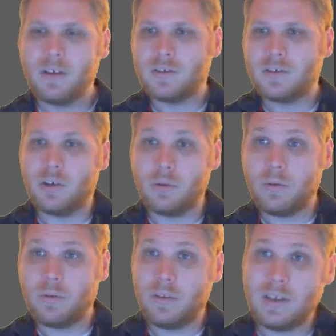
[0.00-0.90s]
So
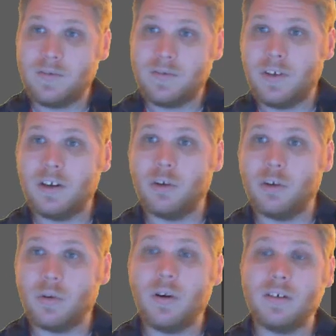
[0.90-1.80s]
this video
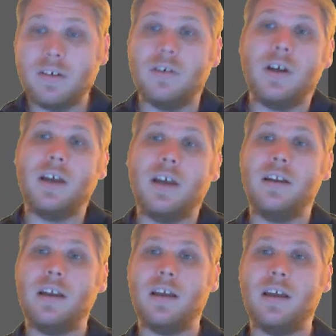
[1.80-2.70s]
we're going to go ahead
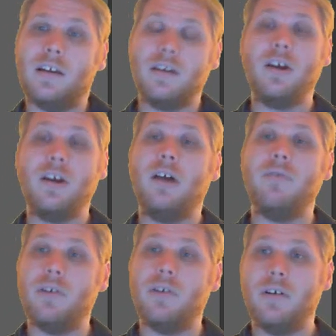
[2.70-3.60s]
and
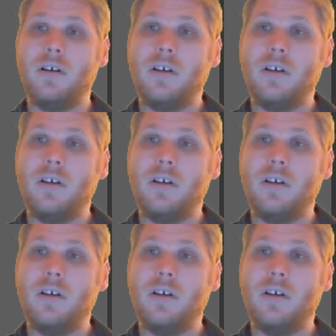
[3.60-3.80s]
cover